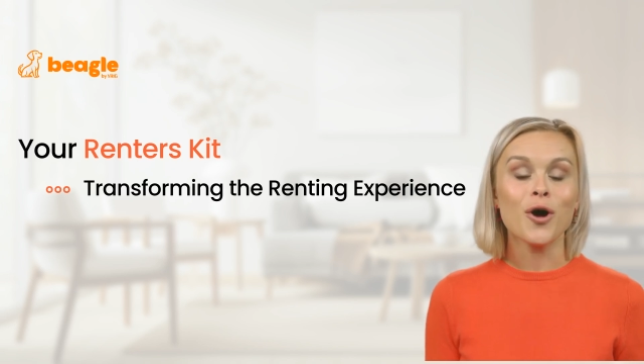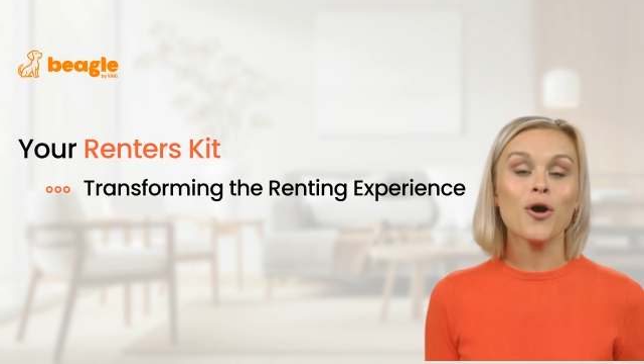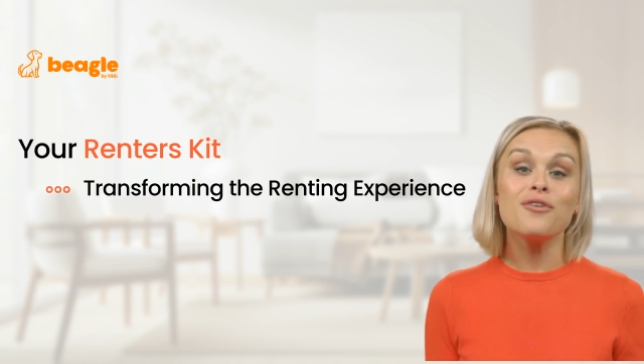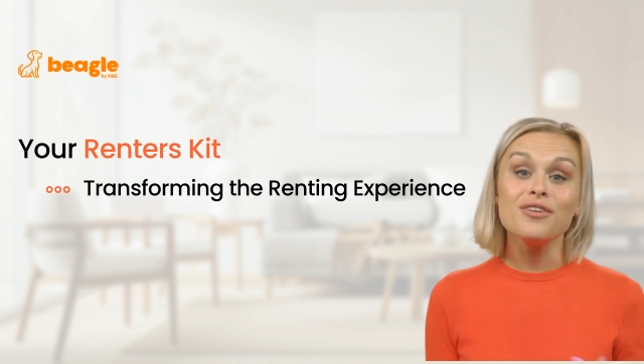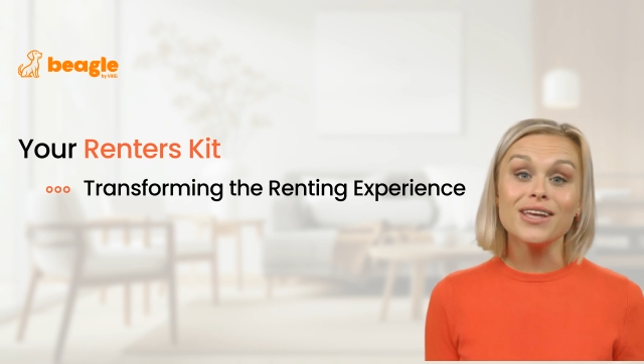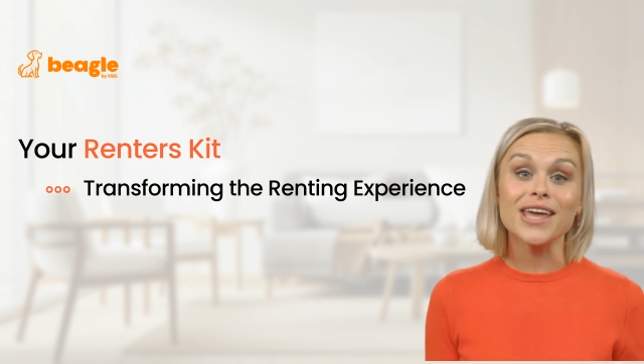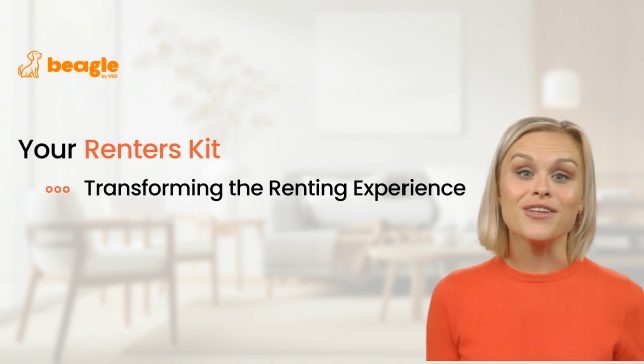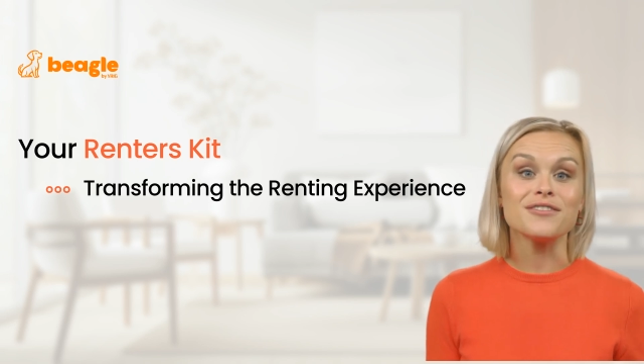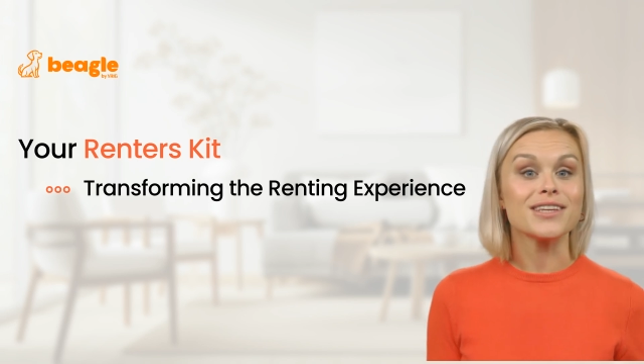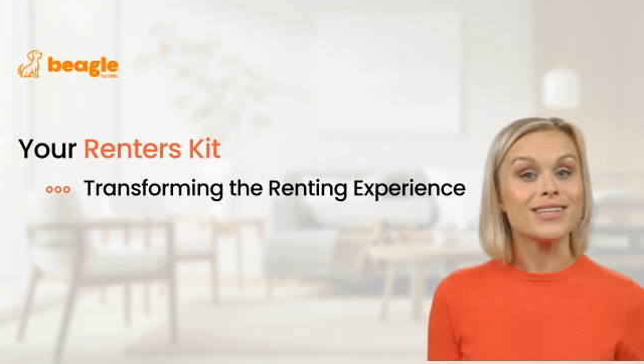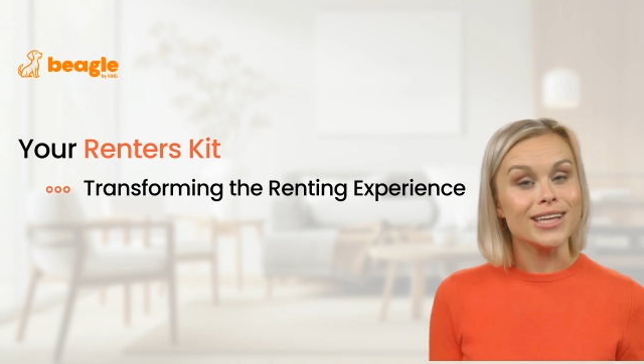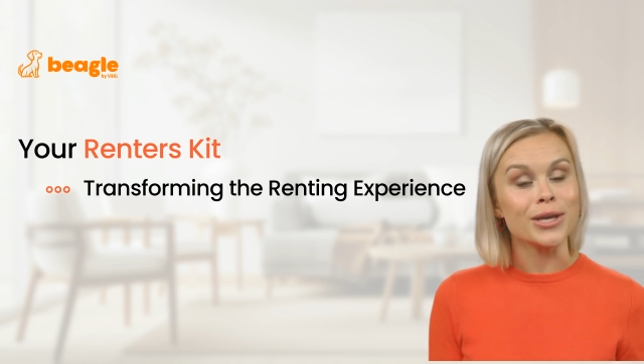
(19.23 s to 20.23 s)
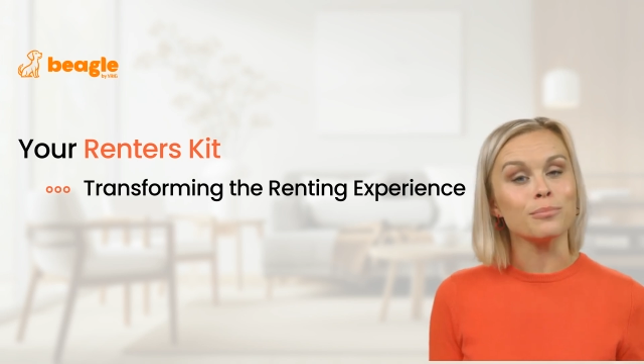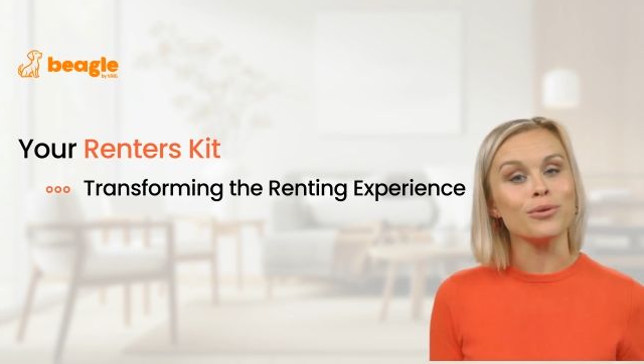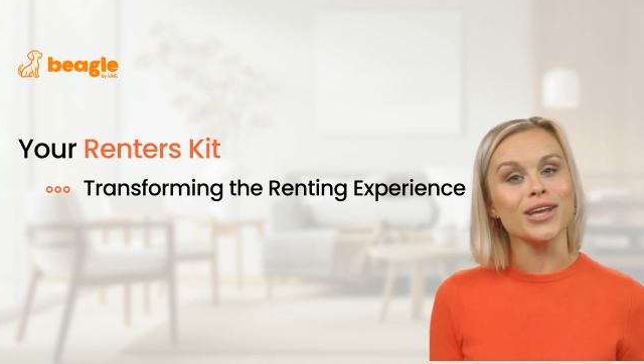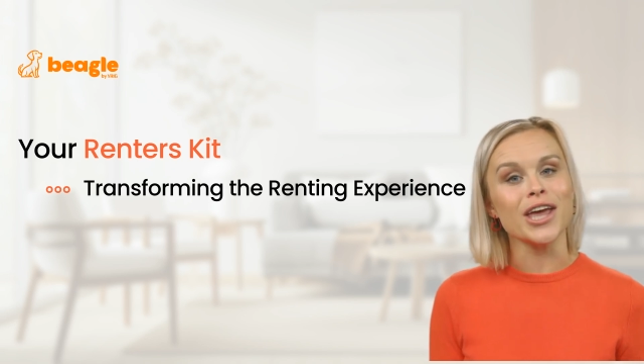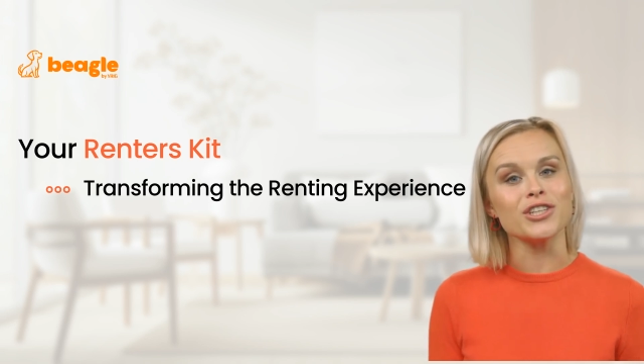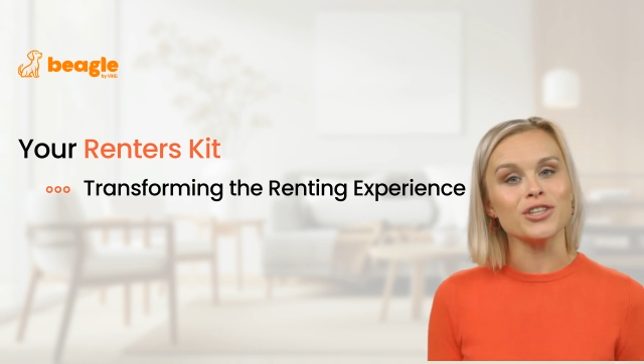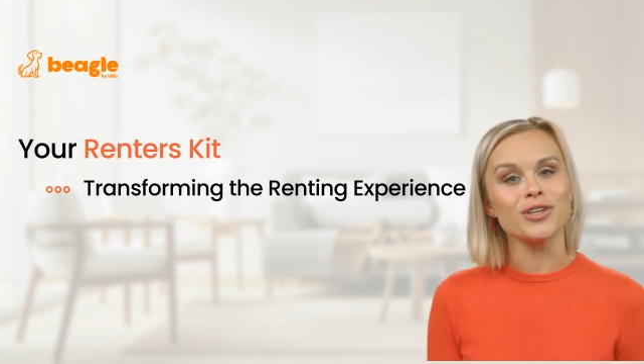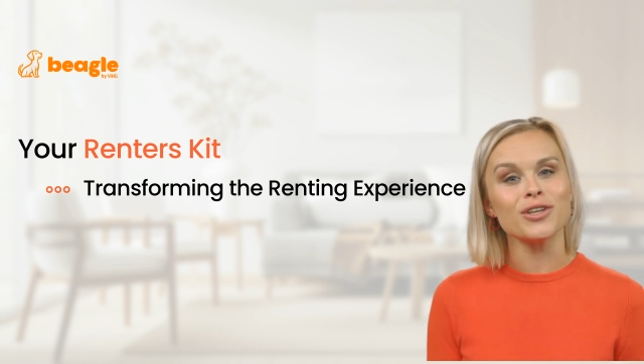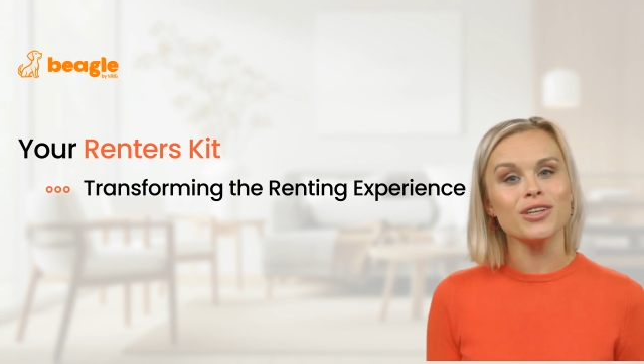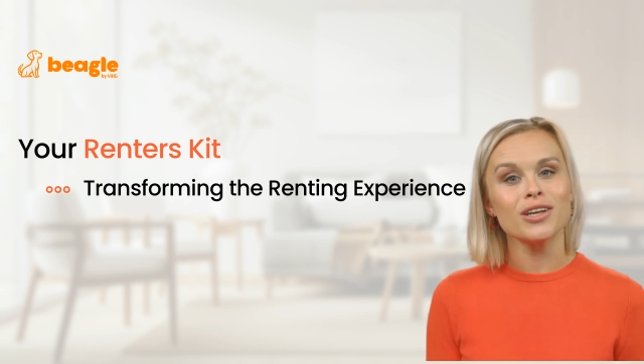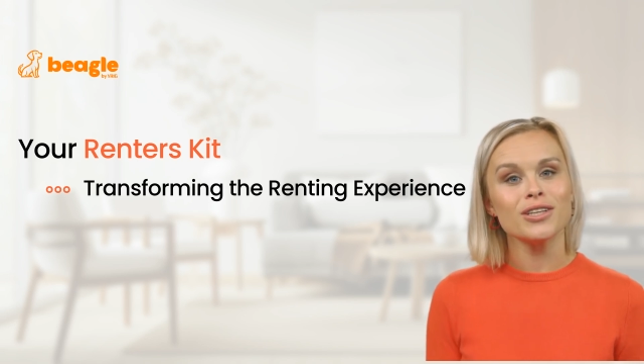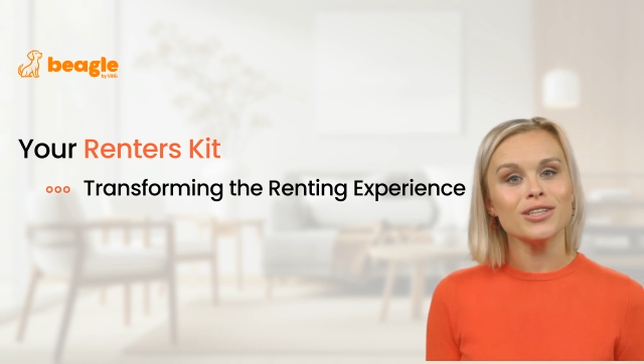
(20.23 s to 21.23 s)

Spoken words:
all the benefits and protections